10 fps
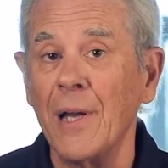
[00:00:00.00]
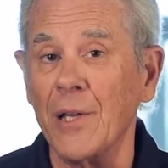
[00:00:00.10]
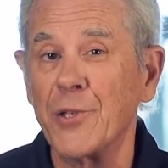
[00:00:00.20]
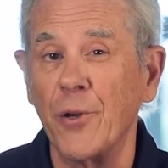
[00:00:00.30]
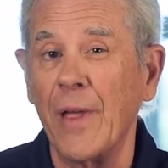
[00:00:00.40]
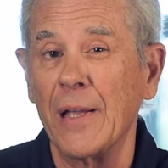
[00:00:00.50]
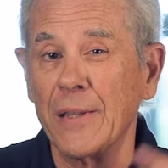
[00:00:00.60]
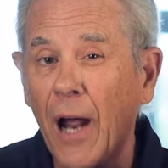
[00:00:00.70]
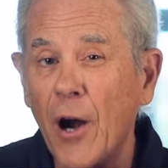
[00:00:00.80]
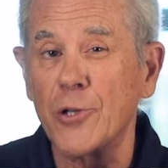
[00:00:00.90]
And so
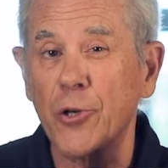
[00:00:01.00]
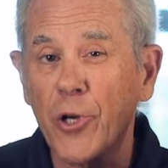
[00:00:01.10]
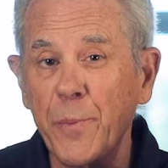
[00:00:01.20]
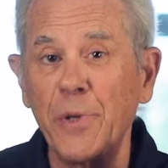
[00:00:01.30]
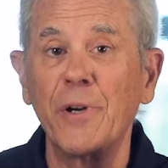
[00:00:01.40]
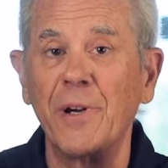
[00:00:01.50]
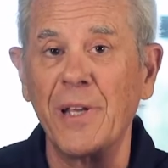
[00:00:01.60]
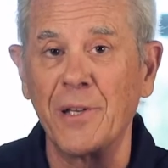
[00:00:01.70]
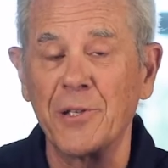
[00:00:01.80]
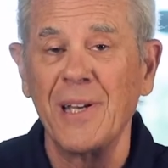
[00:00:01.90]
that larger
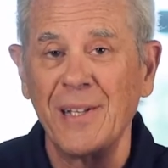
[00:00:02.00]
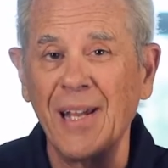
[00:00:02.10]
community is